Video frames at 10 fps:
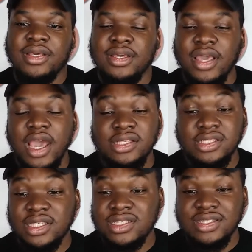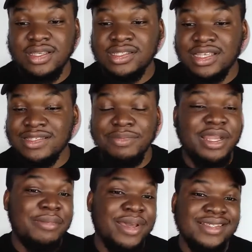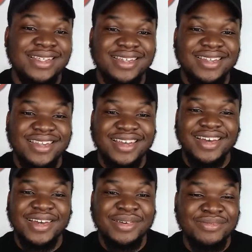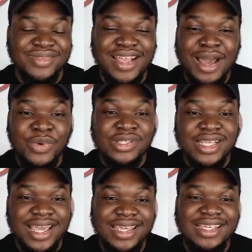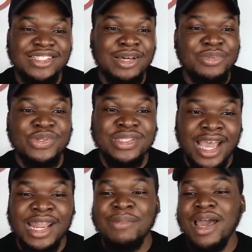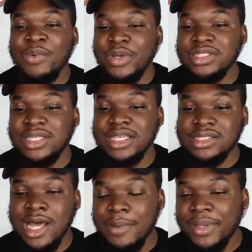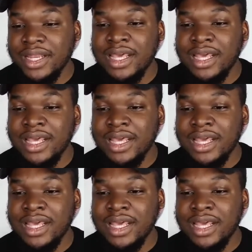Guys, it's been amazing. That was AEW Dynamite. Winter is coming.